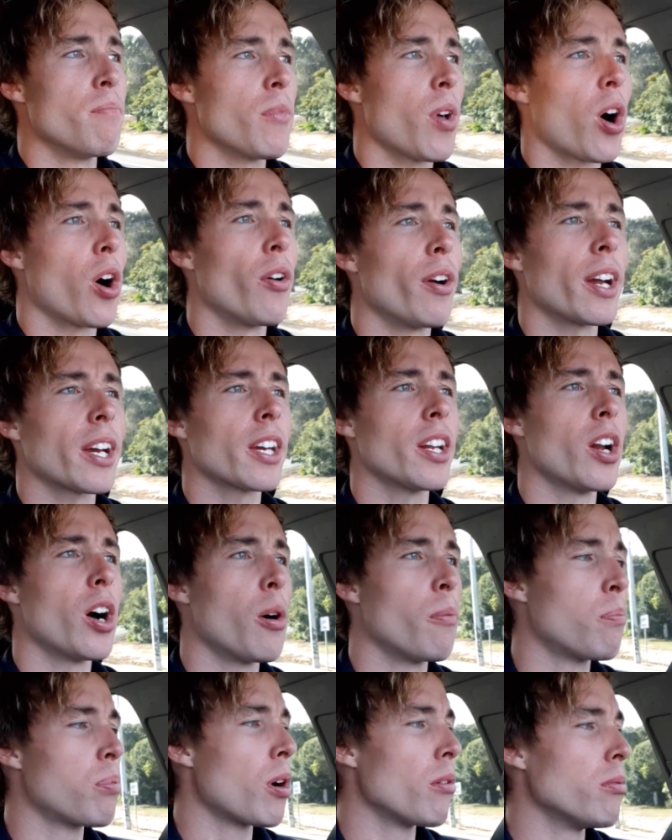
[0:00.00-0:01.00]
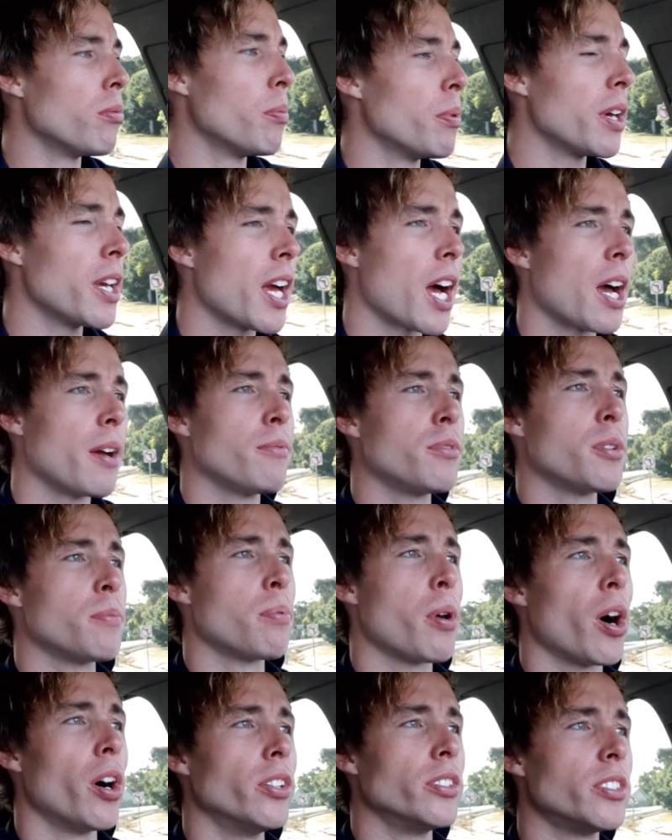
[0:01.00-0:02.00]
I reckon I'll probably aim to
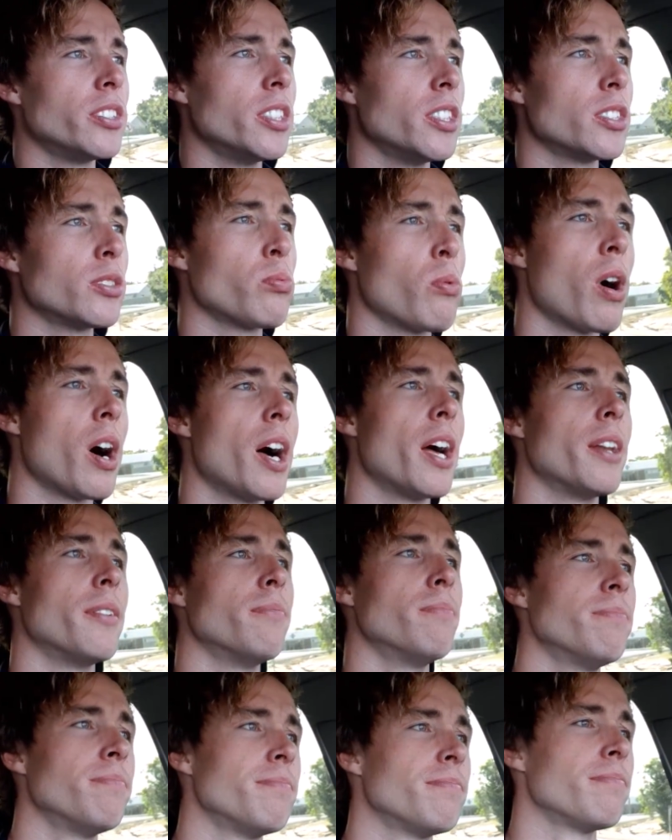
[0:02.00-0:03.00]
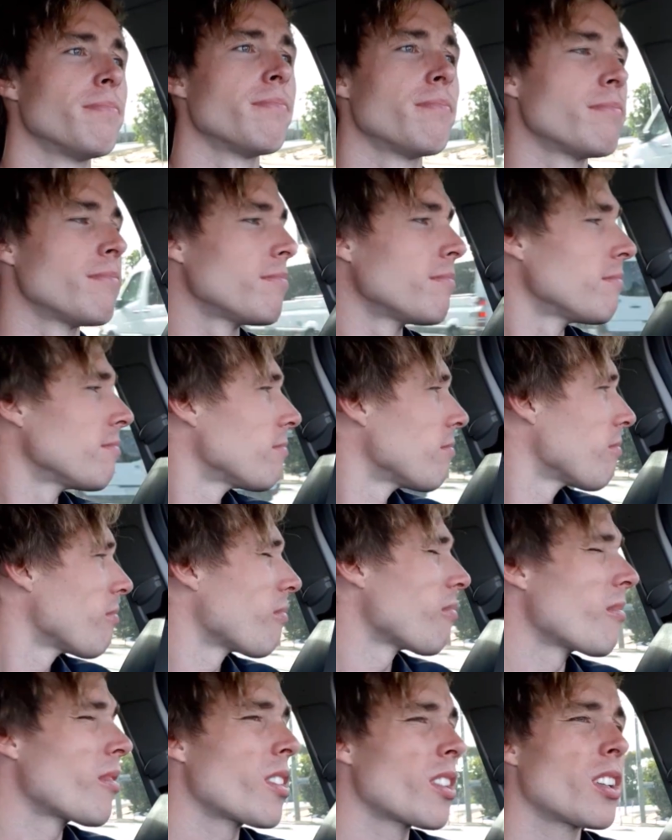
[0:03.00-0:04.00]
post this one
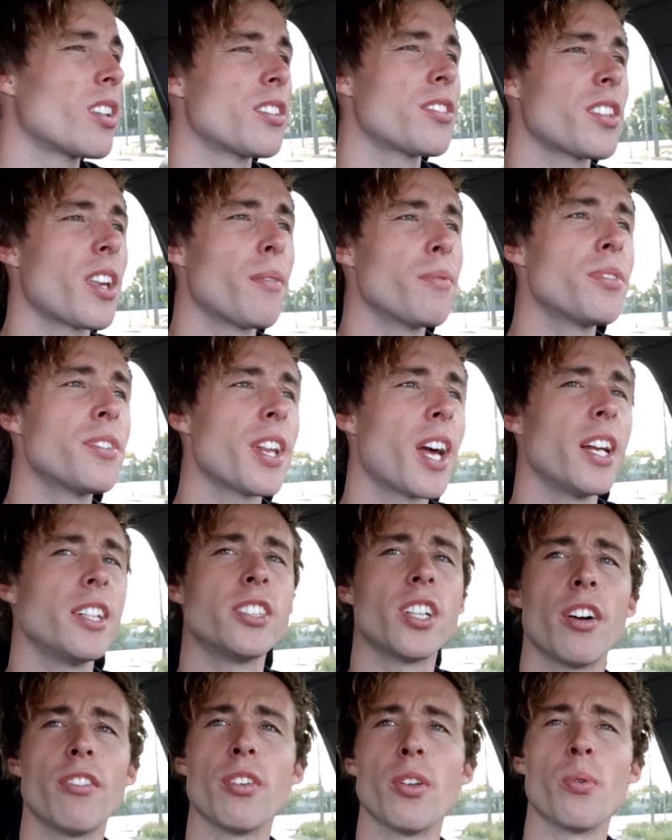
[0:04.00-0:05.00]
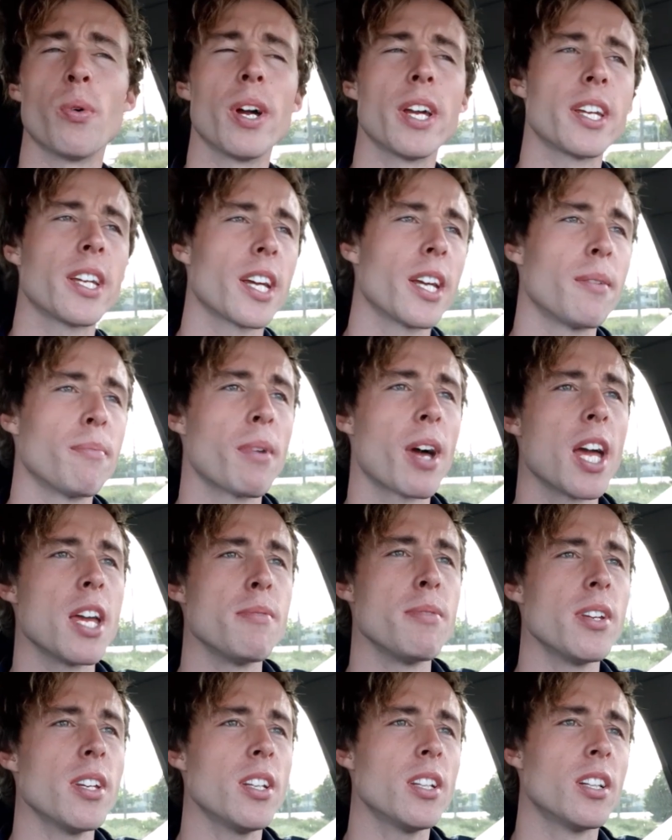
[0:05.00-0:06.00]
some stage over the weekend
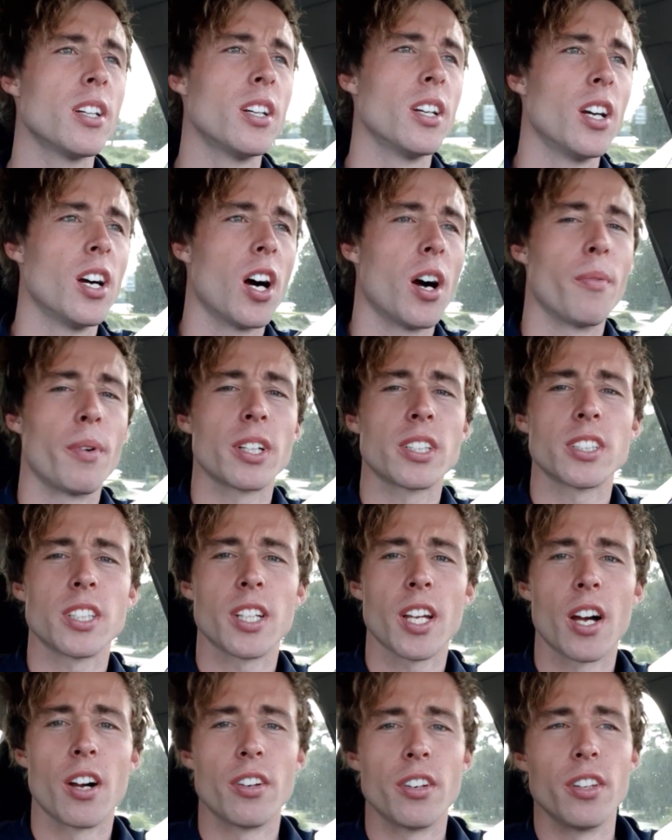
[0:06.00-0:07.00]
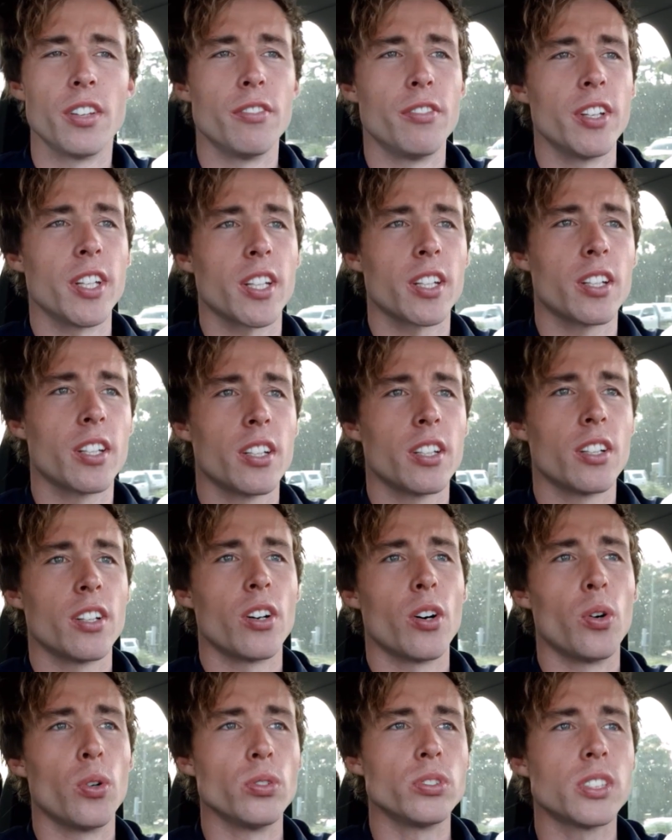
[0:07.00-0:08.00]
maybe. I'm actually going to the Vic
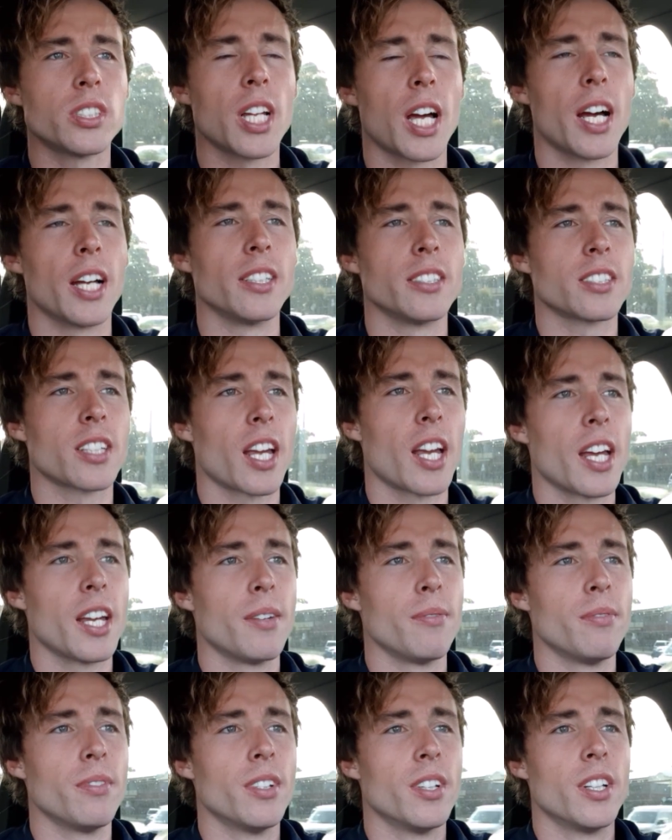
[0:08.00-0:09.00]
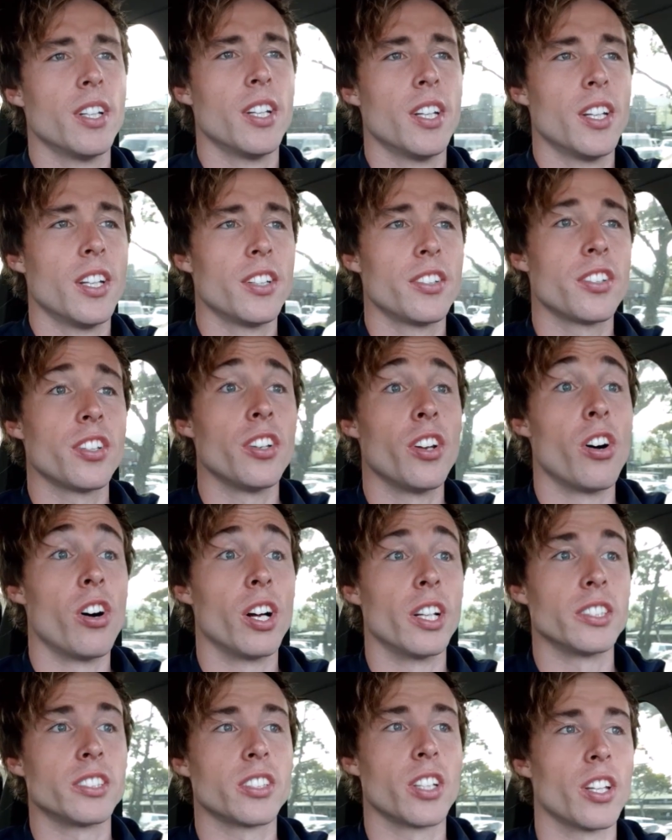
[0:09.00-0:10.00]
All-Stars game
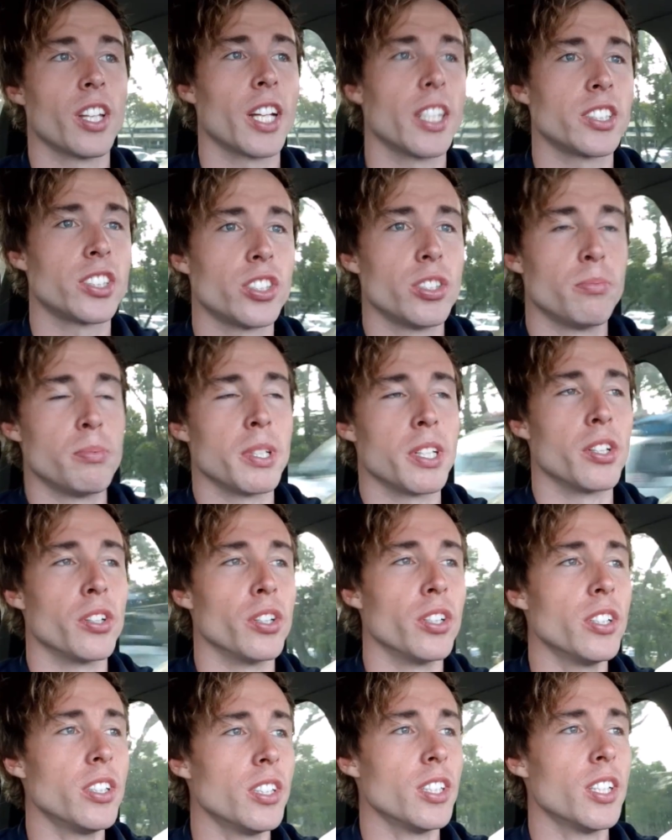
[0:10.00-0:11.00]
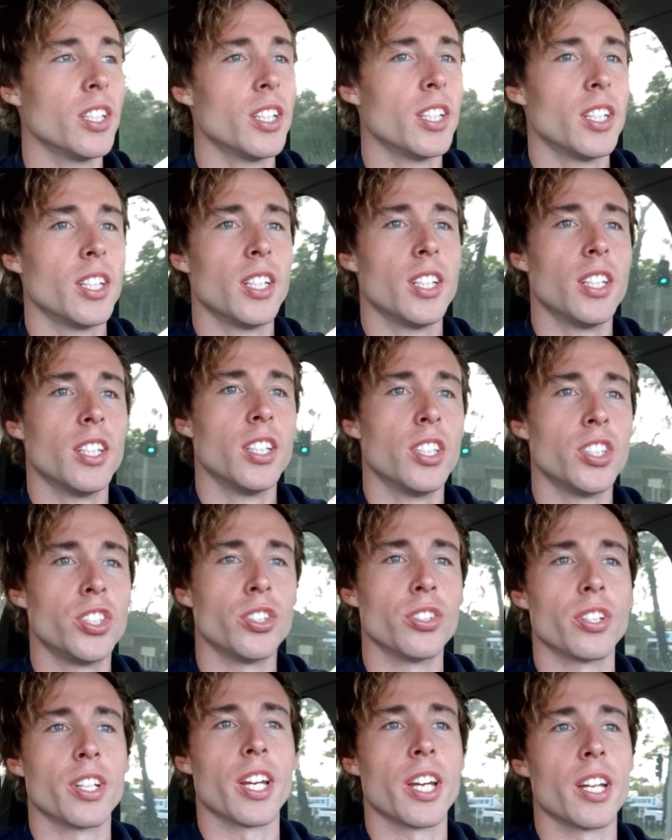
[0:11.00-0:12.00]
tonight, so that should be good.
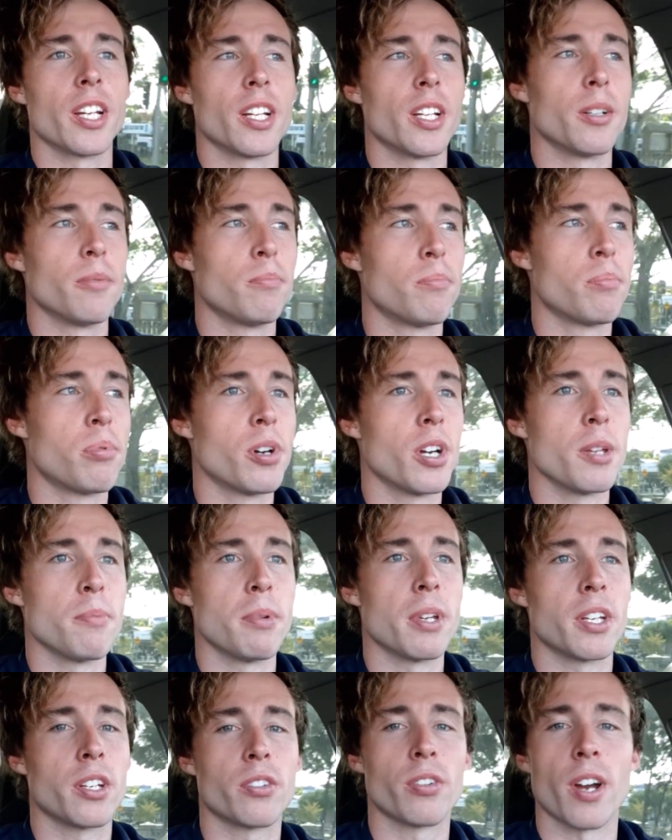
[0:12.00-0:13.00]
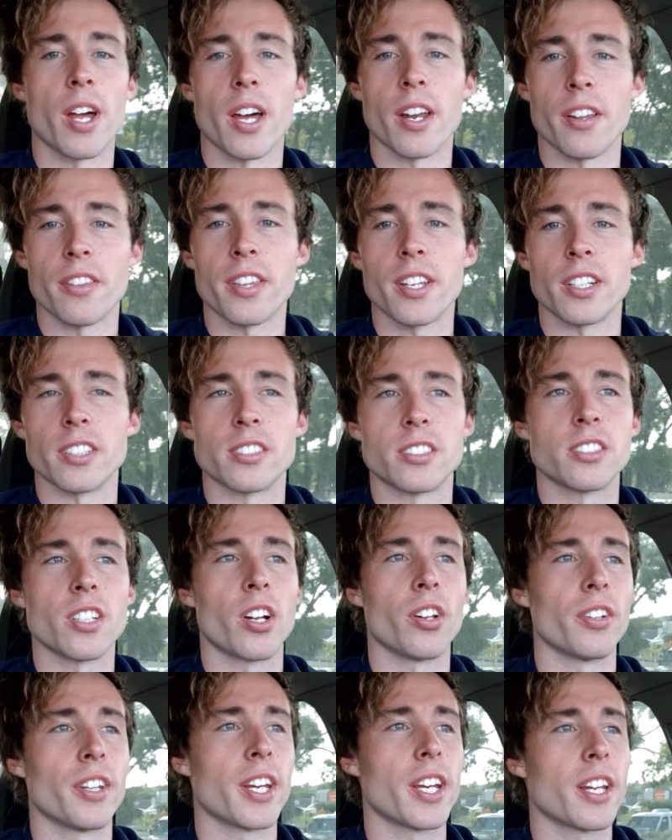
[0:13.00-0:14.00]
Should get a pretty big crowd. I think it's
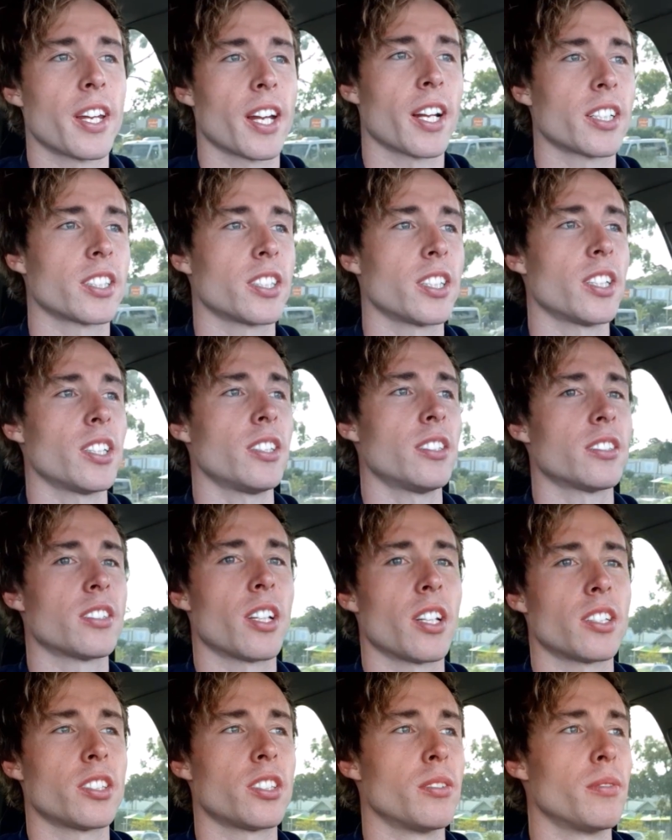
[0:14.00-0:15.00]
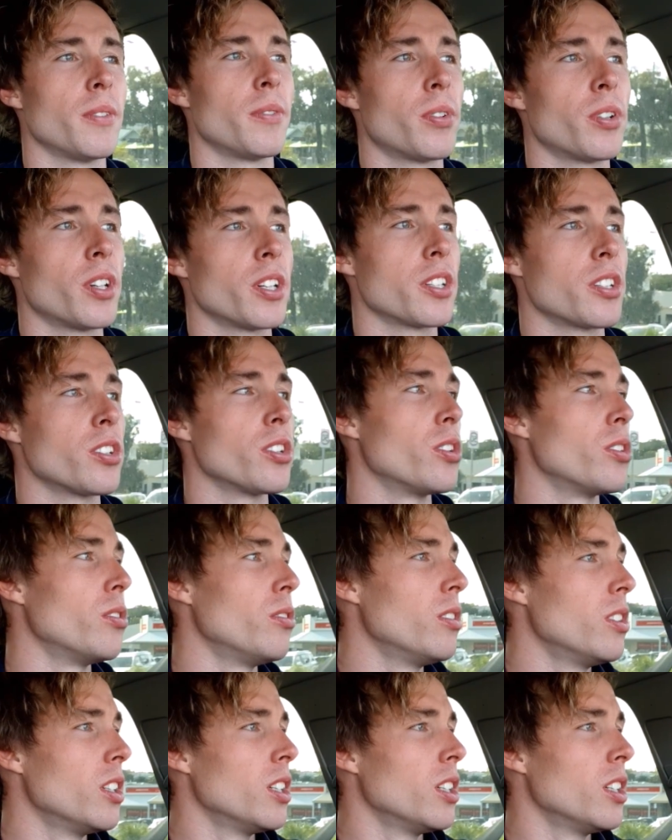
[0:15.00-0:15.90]
sold out actually, so that should be pretty cool.